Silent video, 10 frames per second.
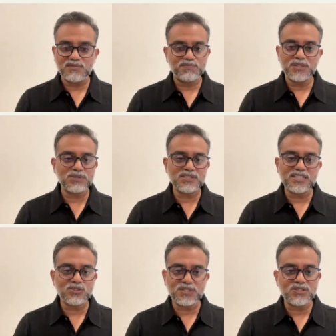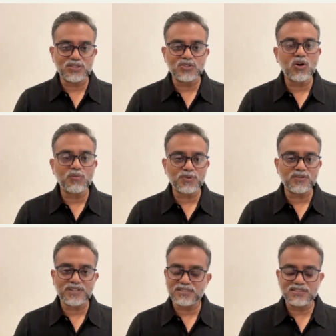people need to be on top
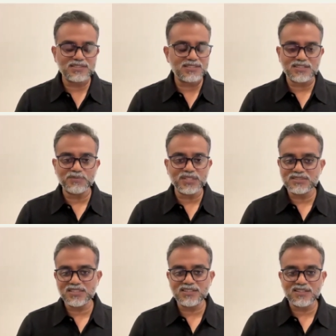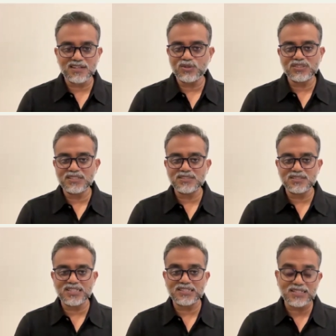of. And it's amazing how things are
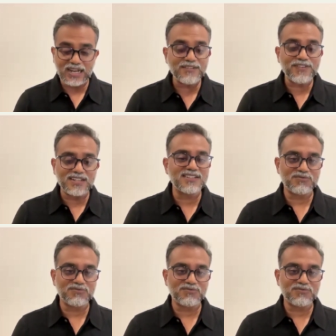changing. I find it